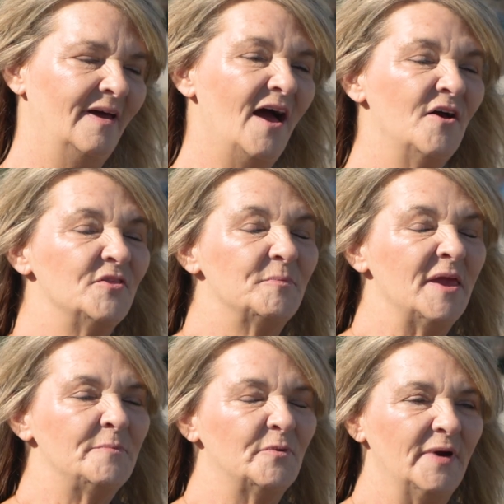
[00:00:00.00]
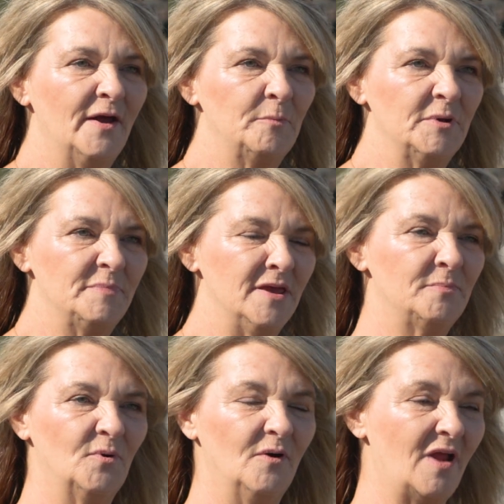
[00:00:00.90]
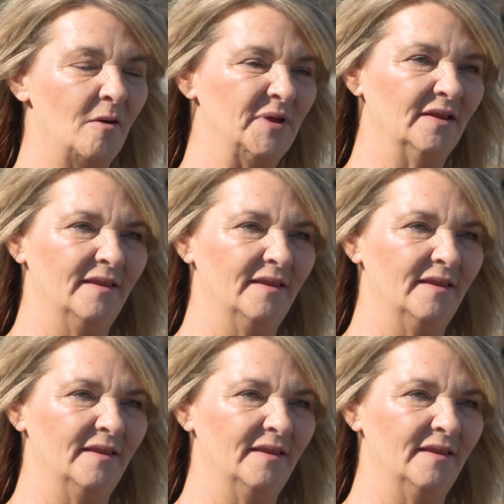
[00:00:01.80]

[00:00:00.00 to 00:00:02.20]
Oh, the people helping people on all many